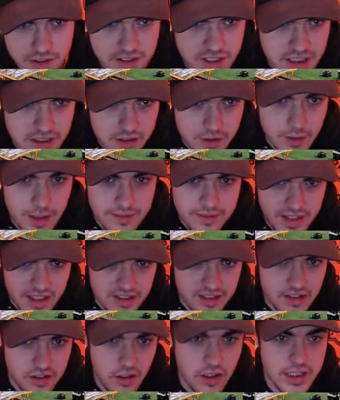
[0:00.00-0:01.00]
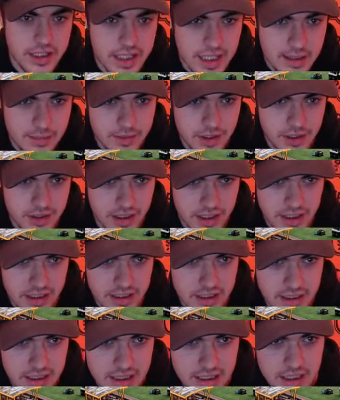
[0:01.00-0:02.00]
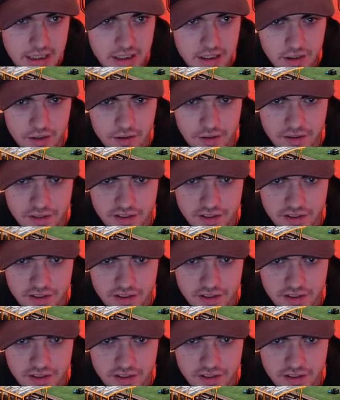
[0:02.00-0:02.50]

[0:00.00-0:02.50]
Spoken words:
because they do have that slight gap, don't they, on